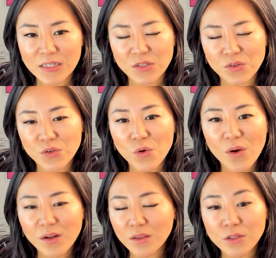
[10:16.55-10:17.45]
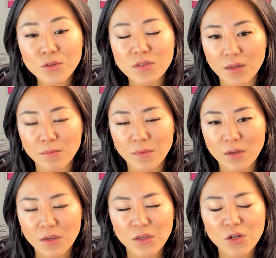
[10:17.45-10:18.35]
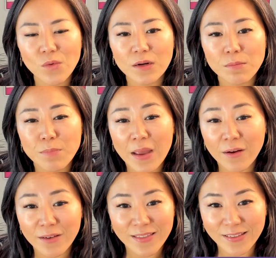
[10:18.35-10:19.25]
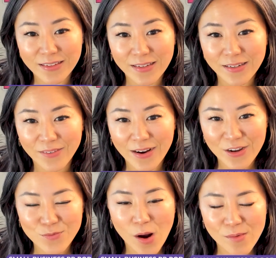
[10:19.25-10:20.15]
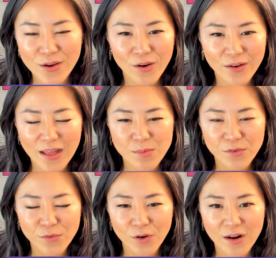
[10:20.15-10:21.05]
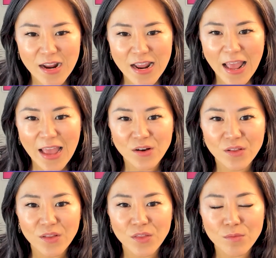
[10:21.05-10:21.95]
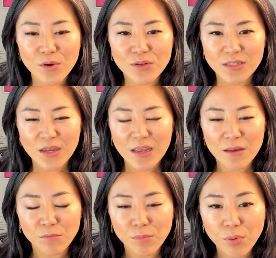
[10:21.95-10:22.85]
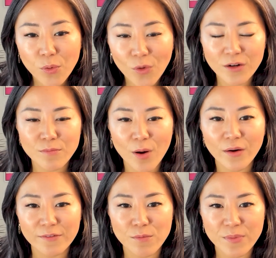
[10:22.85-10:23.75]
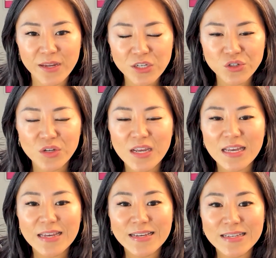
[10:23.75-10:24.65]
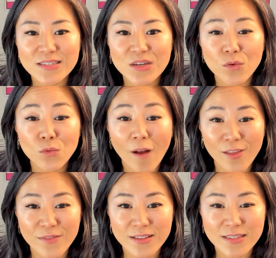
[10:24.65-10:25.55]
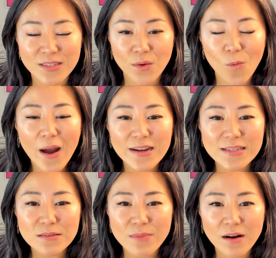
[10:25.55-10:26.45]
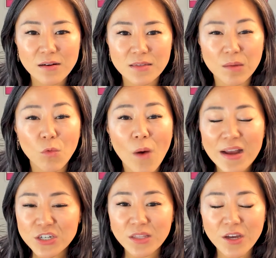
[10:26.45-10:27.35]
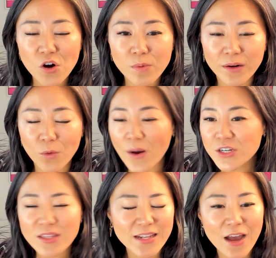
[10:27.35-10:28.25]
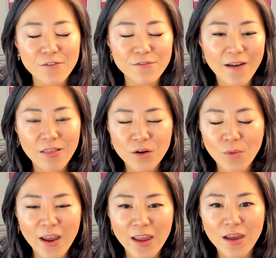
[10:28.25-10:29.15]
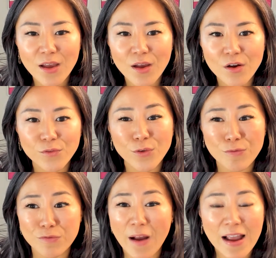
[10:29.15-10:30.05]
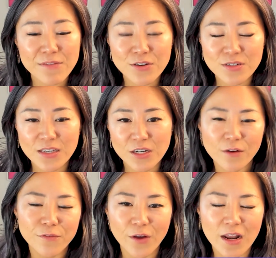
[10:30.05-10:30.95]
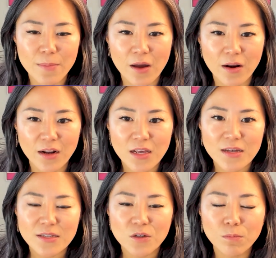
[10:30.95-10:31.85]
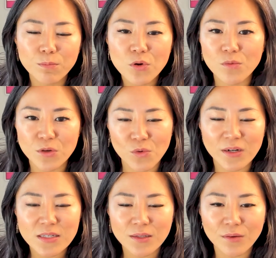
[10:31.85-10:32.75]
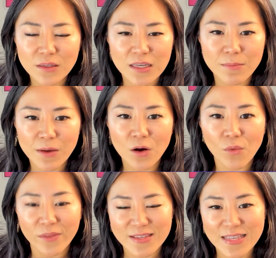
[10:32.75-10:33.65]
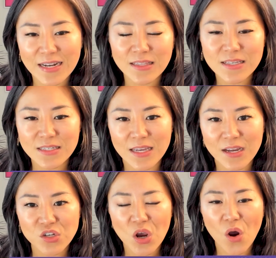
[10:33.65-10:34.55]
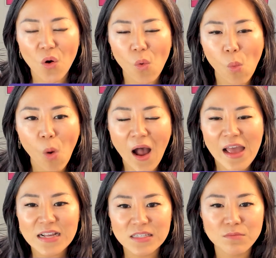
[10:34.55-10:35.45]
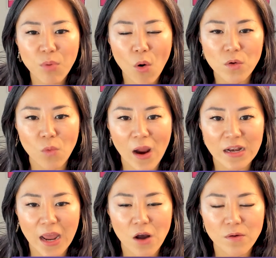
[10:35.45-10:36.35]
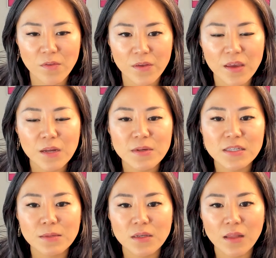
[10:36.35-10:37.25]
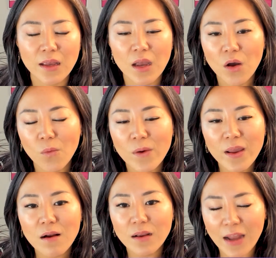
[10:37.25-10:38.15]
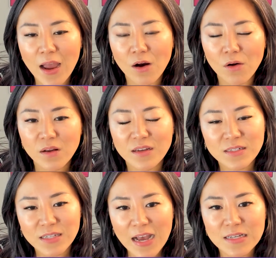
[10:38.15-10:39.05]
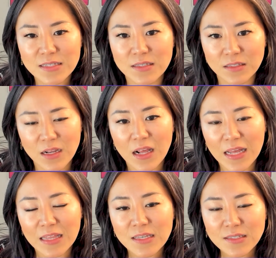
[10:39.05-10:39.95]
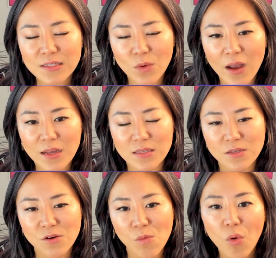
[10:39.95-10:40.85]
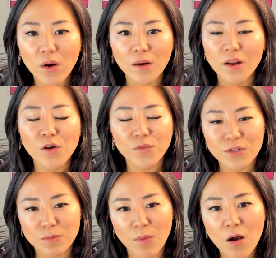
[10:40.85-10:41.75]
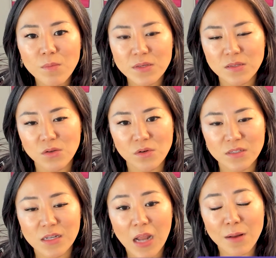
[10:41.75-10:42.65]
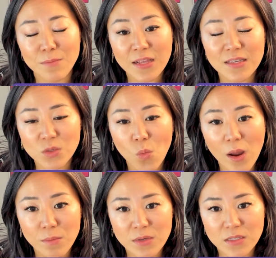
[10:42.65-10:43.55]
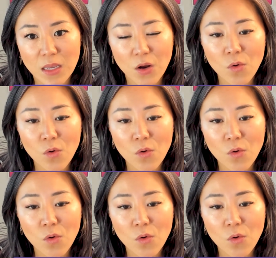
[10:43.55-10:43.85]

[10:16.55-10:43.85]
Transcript: So you don't want to lose them. You don't want to bury the lead, right? You've probably heard of that before. And the most important part of a pitch is relevance. Why does it matter to them? Why should they open it? Why should they not file it away for 5 years later and forget about it? So boom, you want to start the email with setting the stage, why it's important right now. It could be something like, we are now in tax season, and this is why it's so important for small business owners to not make this one mistake.